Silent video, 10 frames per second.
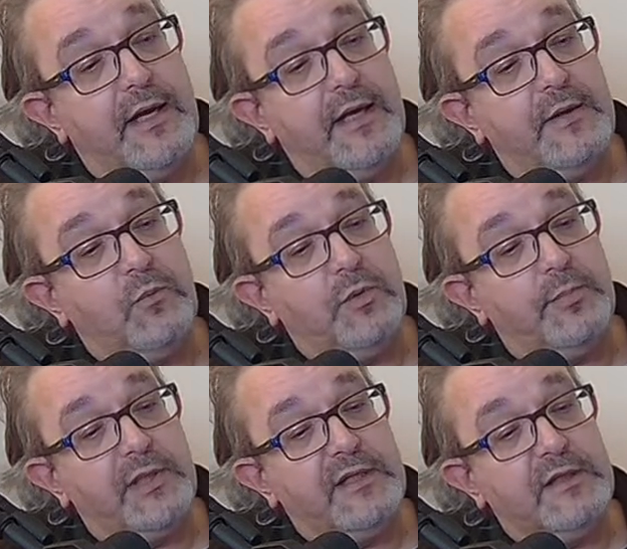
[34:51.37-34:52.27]
it would
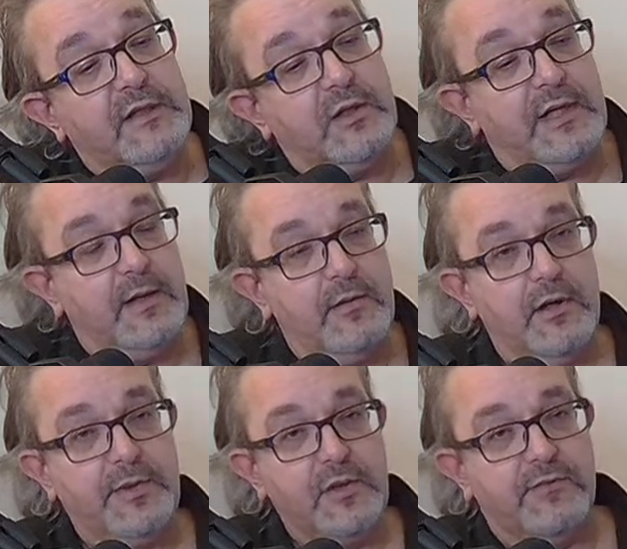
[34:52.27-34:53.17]
be like a
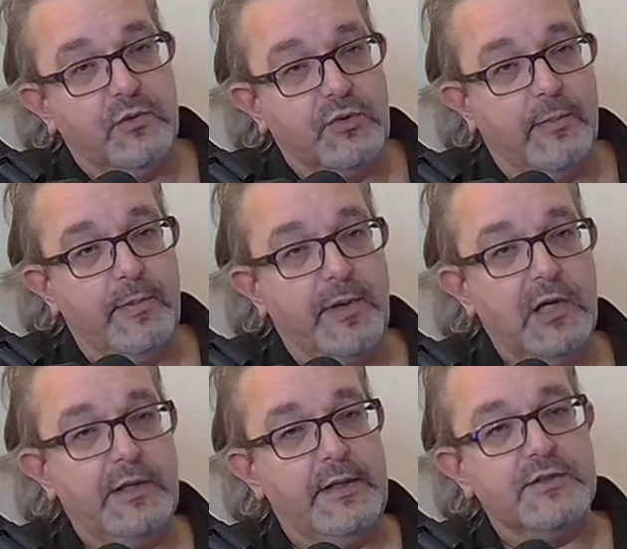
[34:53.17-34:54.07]
beautiful crop of
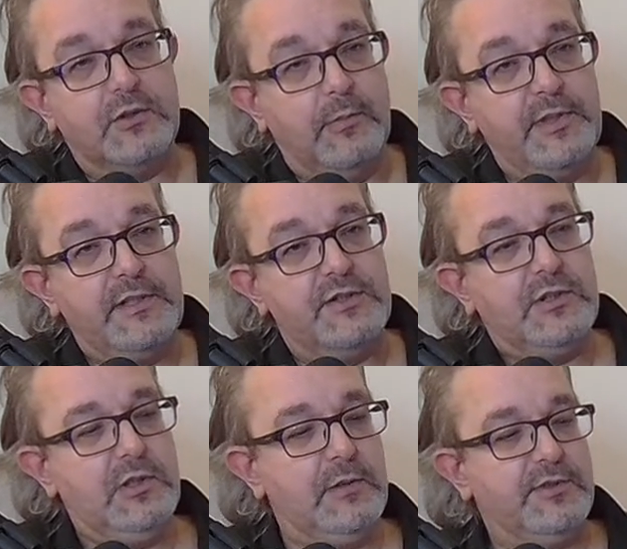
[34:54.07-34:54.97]
barley that's not been
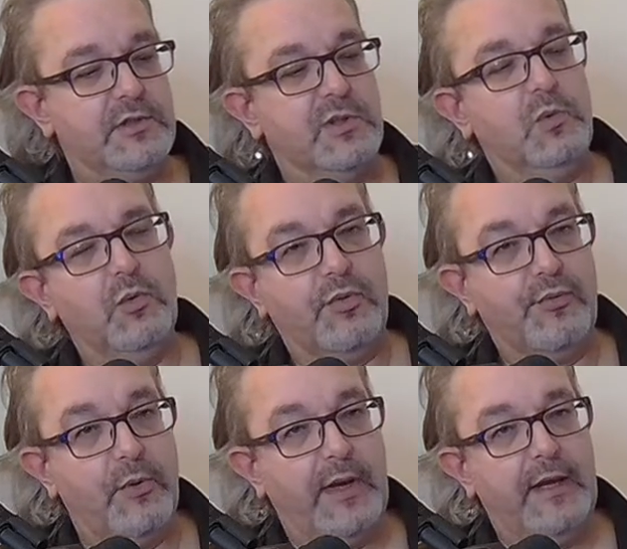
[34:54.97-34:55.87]
disturbed, and you walk
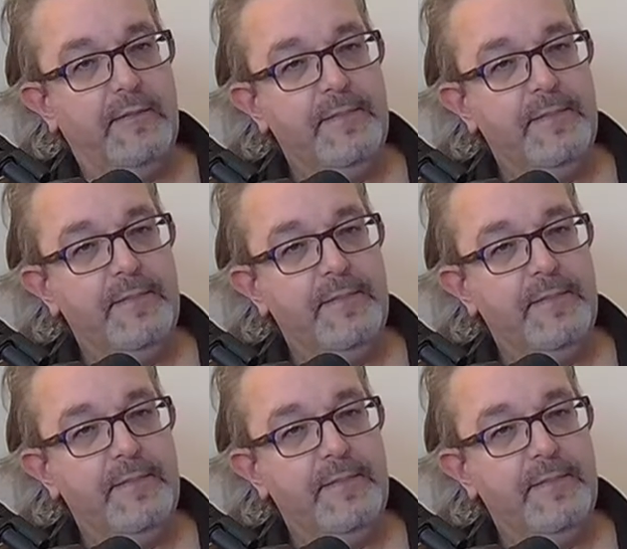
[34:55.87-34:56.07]
through it,